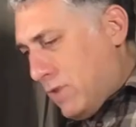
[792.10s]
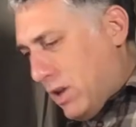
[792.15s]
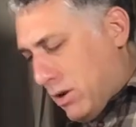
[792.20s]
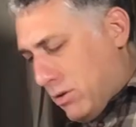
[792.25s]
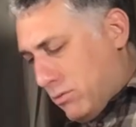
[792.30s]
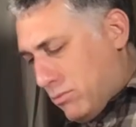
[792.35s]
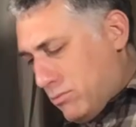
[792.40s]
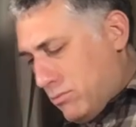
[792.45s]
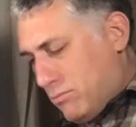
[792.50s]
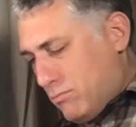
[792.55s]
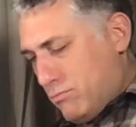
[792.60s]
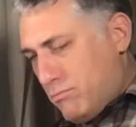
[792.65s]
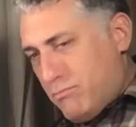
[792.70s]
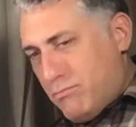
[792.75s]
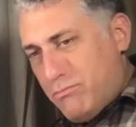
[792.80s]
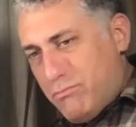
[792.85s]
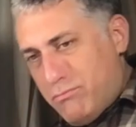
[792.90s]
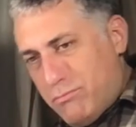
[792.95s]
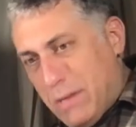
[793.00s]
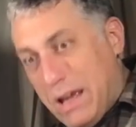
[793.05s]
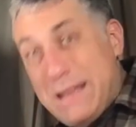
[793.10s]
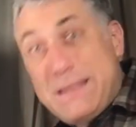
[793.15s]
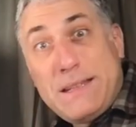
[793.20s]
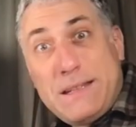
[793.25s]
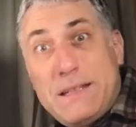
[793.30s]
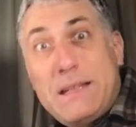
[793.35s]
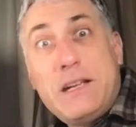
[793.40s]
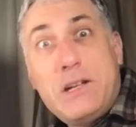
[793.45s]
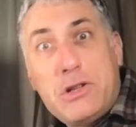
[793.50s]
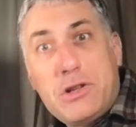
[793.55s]
know, as a
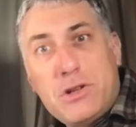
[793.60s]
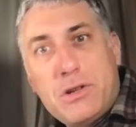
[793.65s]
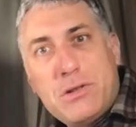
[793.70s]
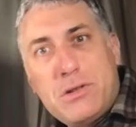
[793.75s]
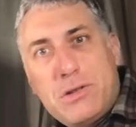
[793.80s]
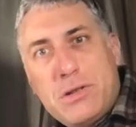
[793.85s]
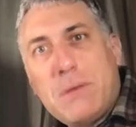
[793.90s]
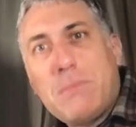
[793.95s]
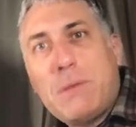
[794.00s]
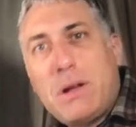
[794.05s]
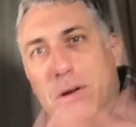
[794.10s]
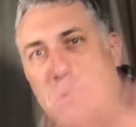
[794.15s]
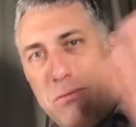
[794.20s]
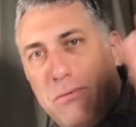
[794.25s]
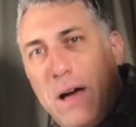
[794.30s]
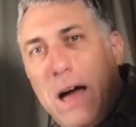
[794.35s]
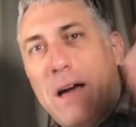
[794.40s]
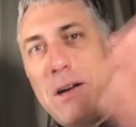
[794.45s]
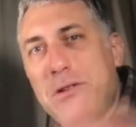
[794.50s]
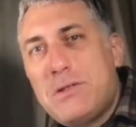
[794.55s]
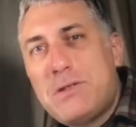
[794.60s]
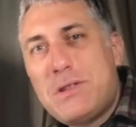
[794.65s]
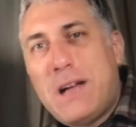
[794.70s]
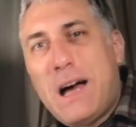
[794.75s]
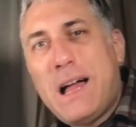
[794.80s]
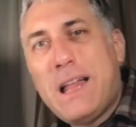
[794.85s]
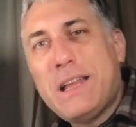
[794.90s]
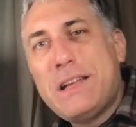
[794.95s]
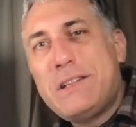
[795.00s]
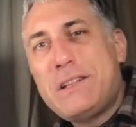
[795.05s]
teacher, somebody who values
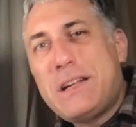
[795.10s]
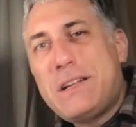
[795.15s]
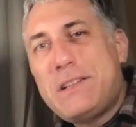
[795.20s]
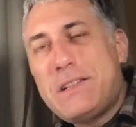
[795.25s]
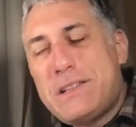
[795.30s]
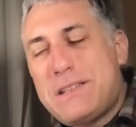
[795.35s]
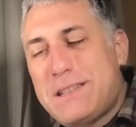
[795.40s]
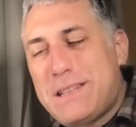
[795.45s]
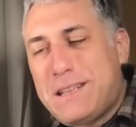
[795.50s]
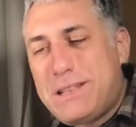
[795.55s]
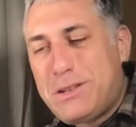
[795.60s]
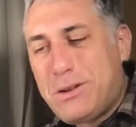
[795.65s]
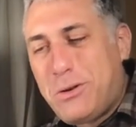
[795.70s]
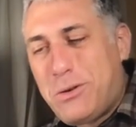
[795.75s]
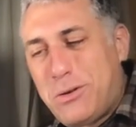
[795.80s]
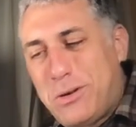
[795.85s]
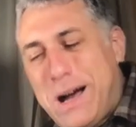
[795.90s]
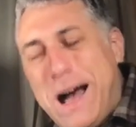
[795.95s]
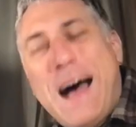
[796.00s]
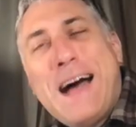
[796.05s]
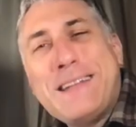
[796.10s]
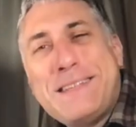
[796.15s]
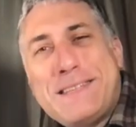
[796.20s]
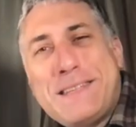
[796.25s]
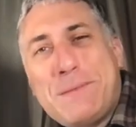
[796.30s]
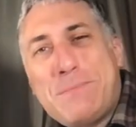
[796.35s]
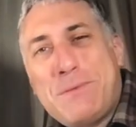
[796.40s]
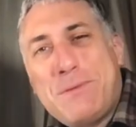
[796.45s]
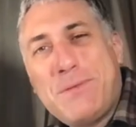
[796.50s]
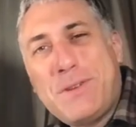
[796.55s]
knowledge, I just think the whole
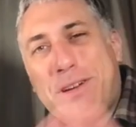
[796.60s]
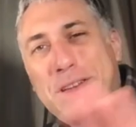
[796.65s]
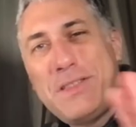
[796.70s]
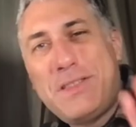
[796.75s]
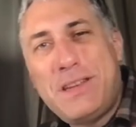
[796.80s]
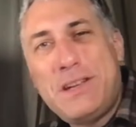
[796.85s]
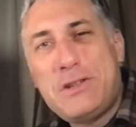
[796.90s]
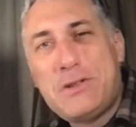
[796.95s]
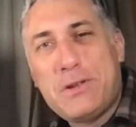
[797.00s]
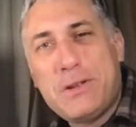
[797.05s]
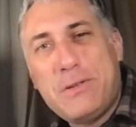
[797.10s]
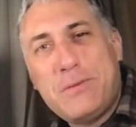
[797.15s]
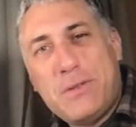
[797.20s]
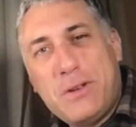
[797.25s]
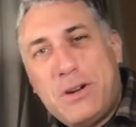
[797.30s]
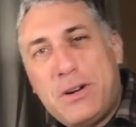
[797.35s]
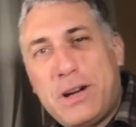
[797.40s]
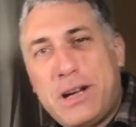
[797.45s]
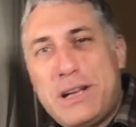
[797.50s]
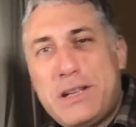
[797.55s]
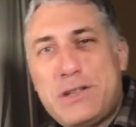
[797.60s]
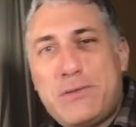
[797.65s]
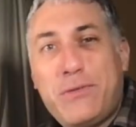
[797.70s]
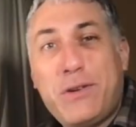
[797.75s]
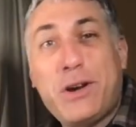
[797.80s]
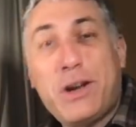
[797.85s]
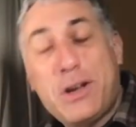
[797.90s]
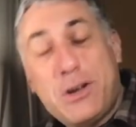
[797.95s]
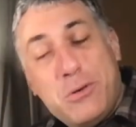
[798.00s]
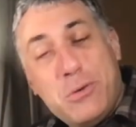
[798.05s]
concept of a cathedral of learning is
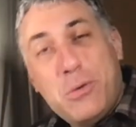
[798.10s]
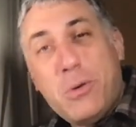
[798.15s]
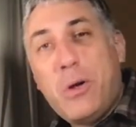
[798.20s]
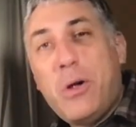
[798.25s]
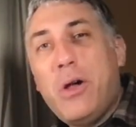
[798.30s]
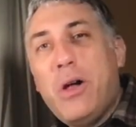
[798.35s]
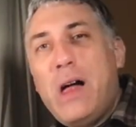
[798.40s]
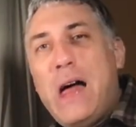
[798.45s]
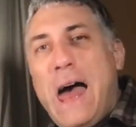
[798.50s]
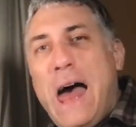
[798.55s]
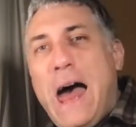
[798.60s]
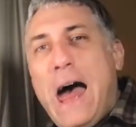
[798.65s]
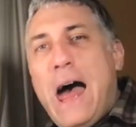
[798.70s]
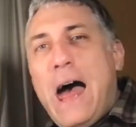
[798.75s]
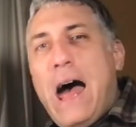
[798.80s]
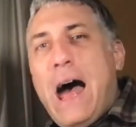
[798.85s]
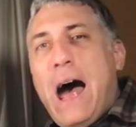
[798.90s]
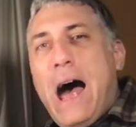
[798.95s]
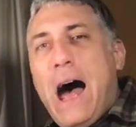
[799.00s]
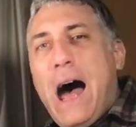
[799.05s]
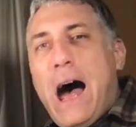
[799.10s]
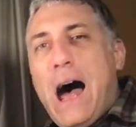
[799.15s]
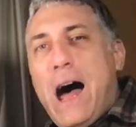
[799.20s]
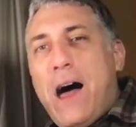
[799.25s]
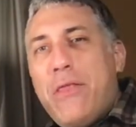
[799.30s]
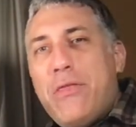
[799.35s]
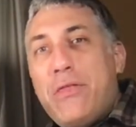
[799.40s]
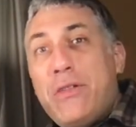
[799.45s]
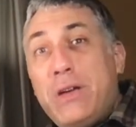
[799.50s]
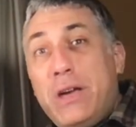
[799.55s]
very cool. Uh,
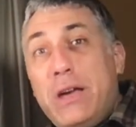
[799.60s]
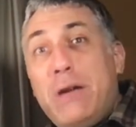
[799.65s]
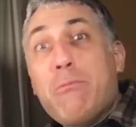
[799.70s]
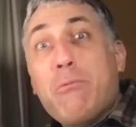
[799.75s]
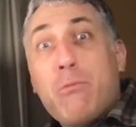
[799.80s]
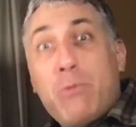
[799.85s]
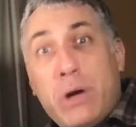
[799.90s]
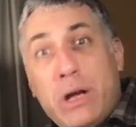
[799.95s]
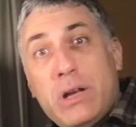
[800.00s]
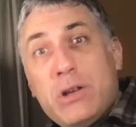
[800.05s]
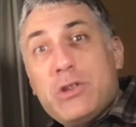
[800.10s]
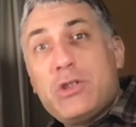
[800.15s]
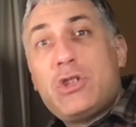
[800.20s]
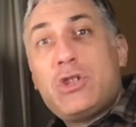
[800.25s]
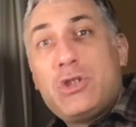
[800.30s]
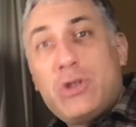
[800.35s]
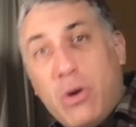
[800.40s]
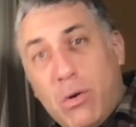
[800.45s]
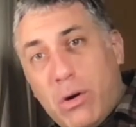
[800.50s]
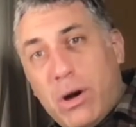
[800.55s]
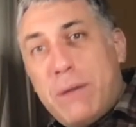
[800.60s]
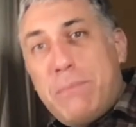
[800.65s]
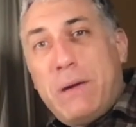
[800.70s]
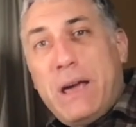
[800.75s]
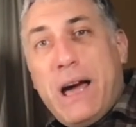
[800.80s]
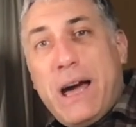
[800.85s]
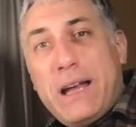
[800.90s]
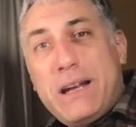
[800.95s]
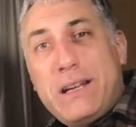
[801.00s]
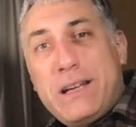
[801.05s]
the real story
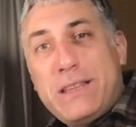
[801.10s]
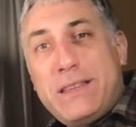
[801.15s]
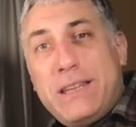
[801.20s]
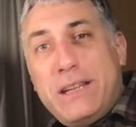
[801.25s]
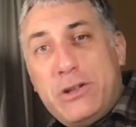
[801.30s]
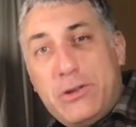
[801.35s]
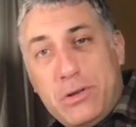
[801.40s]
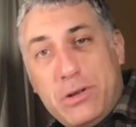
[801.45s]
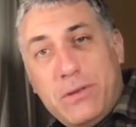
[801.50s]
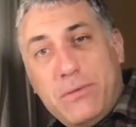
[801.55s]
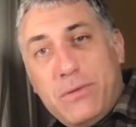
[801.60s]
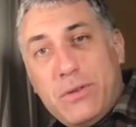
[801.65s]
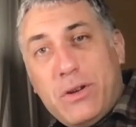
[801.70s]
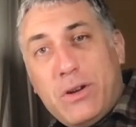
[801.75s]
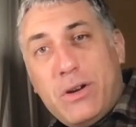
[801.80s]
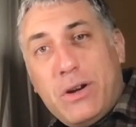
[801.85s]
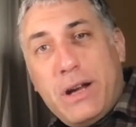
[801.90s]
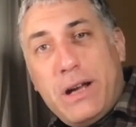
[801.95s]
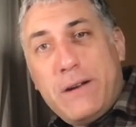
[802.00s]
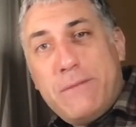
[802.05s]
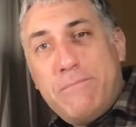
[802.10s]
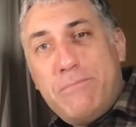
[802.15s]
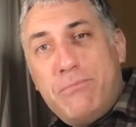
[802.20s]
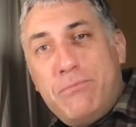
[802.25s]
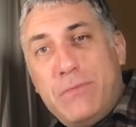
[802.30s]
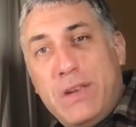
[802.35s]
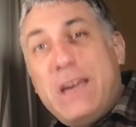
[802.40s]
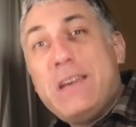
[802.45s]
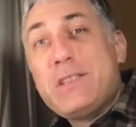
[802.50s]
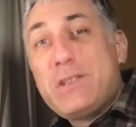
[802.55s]
behind Cathedral of Learning
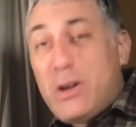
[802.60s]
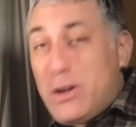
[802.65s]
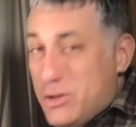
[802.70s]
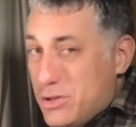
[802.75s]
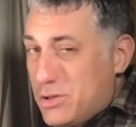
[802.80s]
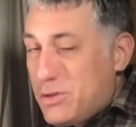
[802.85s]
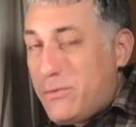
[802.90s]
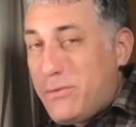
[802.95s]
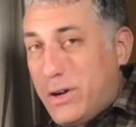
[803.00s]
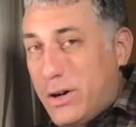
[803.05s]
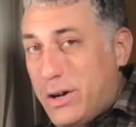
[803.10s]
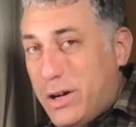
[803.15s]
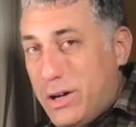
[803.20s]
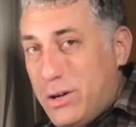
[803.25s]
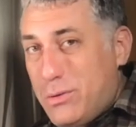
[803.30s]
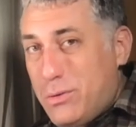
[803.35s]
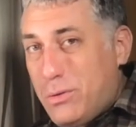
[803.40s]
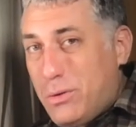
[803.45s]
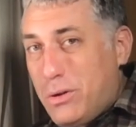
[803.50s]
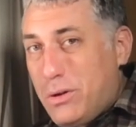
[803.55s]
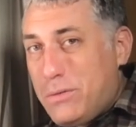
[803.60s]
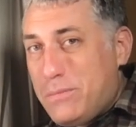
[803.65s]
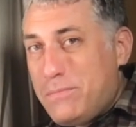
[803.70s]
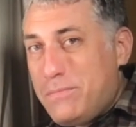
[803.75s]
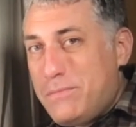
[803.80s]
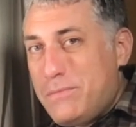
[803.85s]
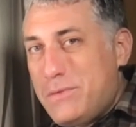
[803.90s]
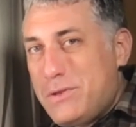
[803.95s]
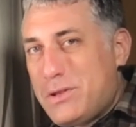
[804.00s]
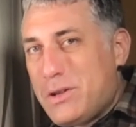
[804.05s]
is also very cool.
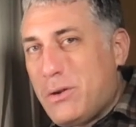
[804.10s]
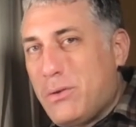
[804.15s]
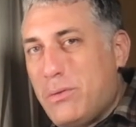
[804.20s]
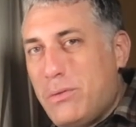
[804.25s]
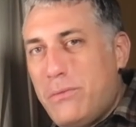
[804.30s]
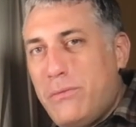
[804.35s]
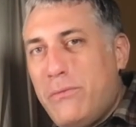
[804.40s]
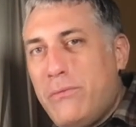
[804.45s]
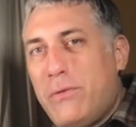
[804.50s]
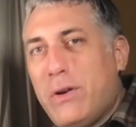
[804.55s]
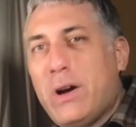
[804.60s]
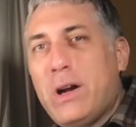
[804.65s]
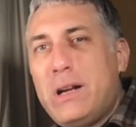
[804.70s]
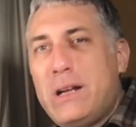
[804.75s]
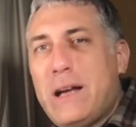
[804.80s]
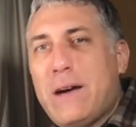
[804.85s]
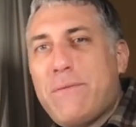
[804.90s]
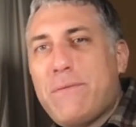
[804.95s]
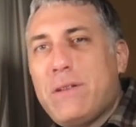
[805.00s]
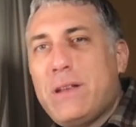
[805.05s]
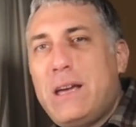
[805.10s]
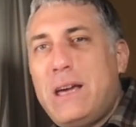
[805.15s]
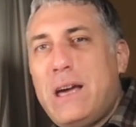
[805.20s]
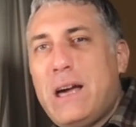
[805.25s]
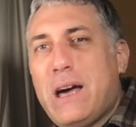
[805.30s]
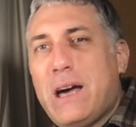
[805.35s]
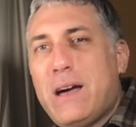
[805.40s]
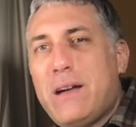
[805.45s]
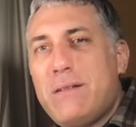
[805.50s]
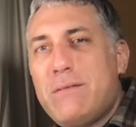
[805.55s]
So, very definitely
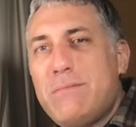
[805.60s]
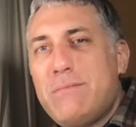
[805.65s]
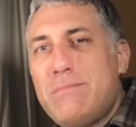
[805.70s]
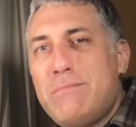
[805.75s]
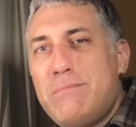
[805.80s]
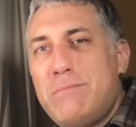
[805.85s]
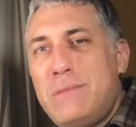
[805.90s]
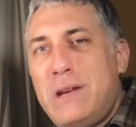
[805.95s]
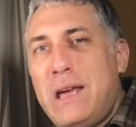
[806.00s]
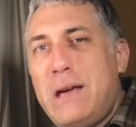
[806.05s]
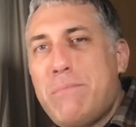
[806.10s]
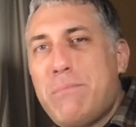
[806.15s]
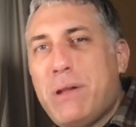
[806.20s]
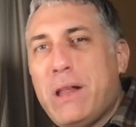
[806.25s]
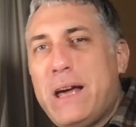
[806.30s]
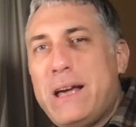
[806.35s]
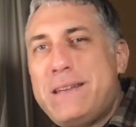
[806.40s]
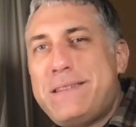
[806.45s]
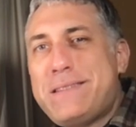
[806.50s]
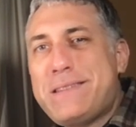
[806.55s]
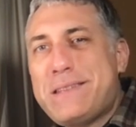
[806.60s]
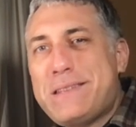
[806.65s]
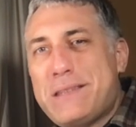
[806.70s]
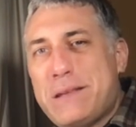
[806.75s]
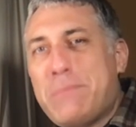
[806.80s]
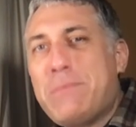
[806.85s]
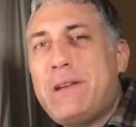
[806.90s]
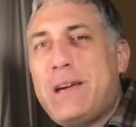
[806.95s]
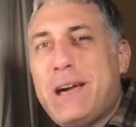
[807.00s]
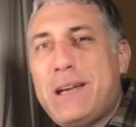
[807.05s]
a neat place that
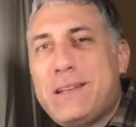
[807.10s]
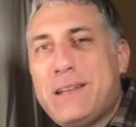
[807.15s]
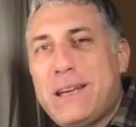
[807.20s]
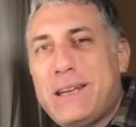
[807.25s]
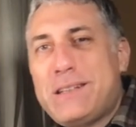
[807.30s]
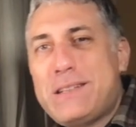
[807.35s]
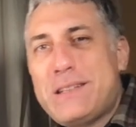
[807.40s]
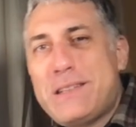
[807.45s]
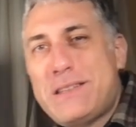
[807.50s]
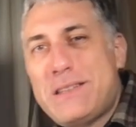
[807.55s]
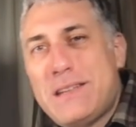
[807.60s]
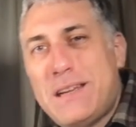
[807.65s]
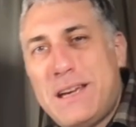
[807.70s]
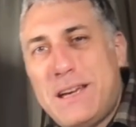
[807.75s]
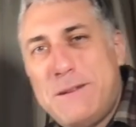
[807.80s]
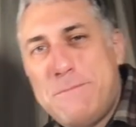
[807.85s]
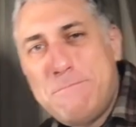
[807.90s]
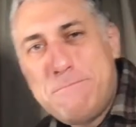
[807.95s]
someday I'd like to see.